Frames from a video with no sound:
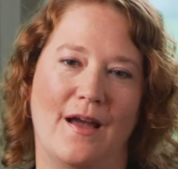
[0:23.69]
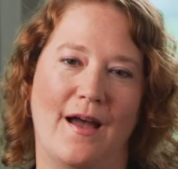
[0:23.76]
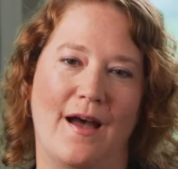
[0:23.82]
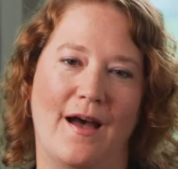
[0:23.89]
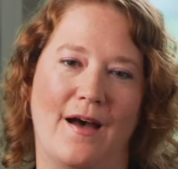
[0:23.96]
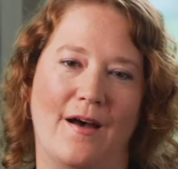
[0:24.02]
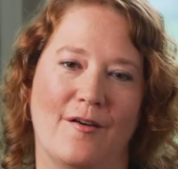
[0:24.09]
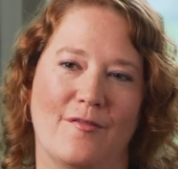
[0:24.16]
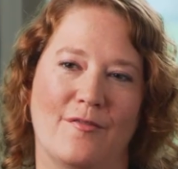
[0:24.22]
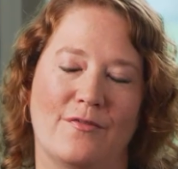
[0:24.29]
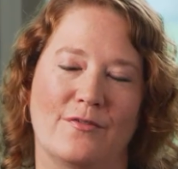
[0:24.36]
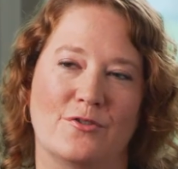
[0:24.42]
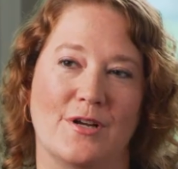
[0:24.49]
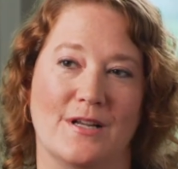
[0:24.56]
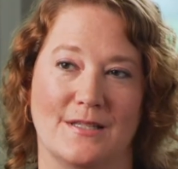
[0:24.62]
have
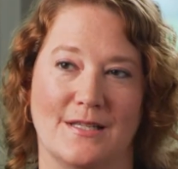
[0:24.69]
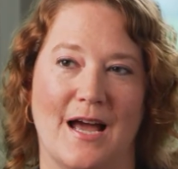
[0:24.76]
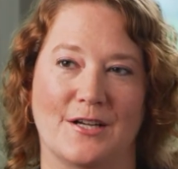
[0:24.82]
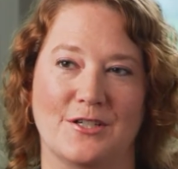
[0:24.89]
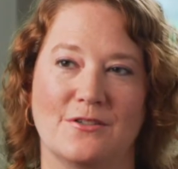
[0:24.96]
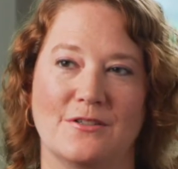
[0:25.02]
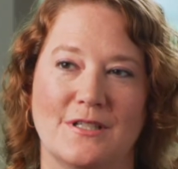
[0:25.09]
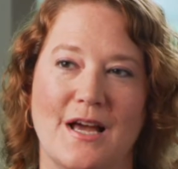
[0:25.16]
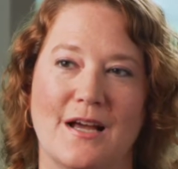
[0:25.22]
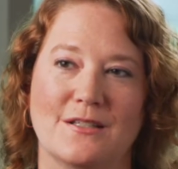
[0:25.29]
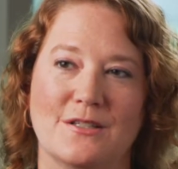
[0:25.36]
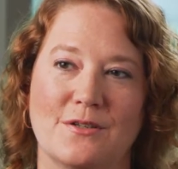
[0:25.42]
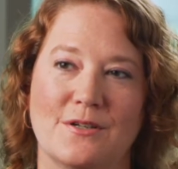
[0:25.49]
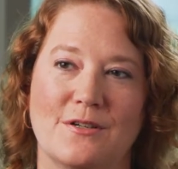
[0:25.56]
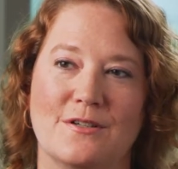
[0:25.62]
transactional
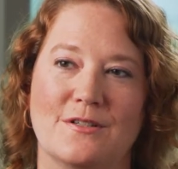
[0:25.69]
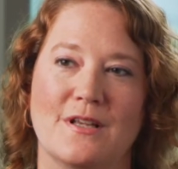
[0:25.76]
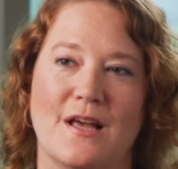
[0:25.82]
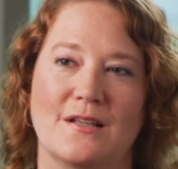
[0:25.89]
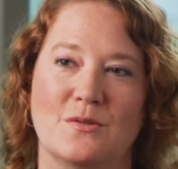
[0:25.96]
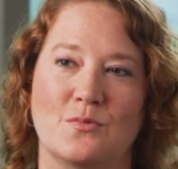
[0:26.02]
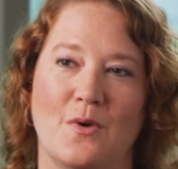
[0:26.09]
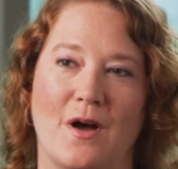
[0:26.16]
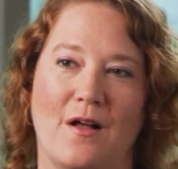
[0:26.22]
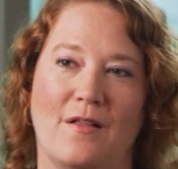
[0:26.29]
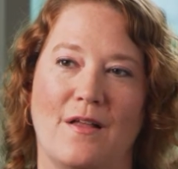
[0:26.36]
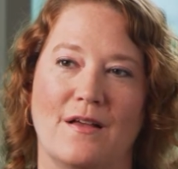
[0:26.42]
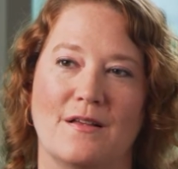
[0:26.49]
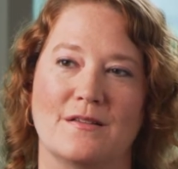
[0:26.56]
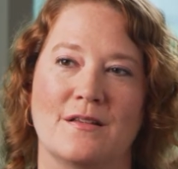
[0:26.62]
tax lawyers as well
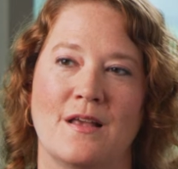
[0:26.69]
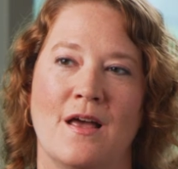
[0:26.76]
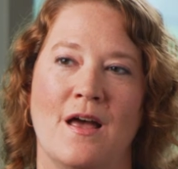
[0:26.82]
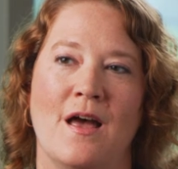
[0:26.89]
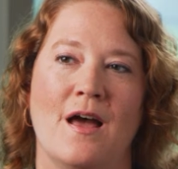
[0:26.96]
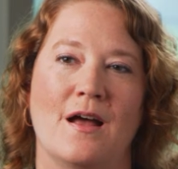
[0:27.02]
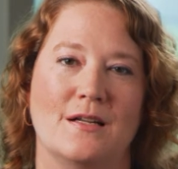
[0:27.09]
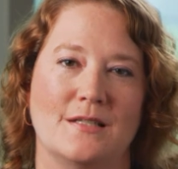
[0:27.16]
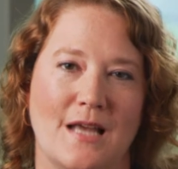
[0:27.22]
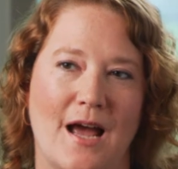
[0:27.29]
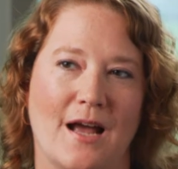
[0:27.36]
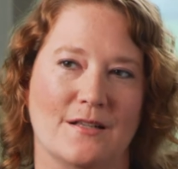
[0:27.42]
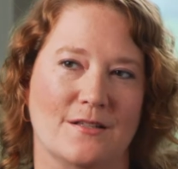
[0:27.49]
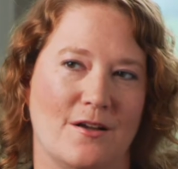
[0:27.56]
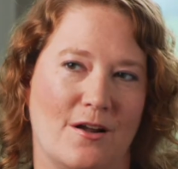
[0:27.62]
as
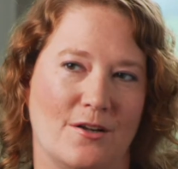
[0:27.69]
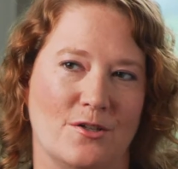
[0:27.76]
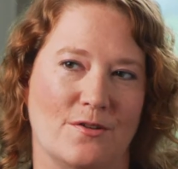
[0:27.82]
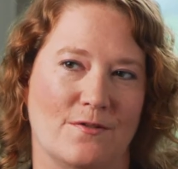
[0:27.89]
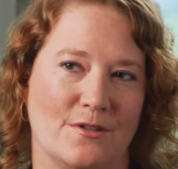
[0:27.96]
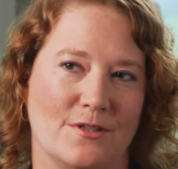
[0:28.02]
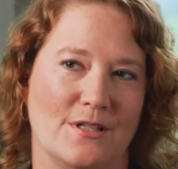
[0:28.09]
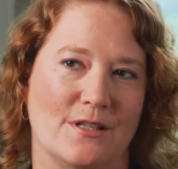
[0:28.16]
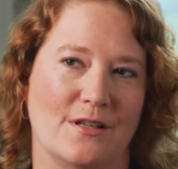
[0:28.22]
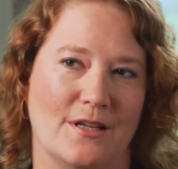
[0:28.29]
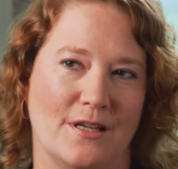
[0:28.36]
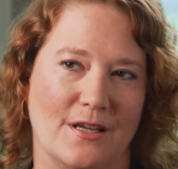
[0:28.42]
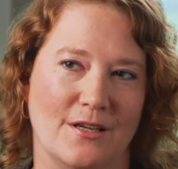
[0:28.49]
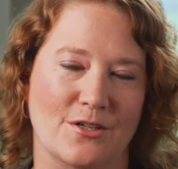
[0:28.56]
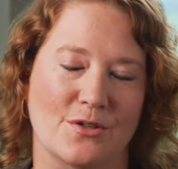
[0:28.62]
tax controversy
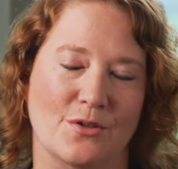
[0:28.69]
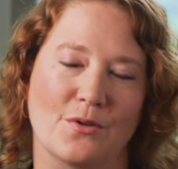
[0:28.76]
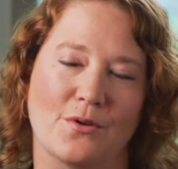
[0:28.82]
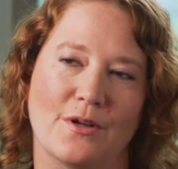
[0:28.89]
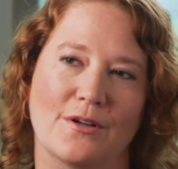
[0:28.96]
litigation lawyers.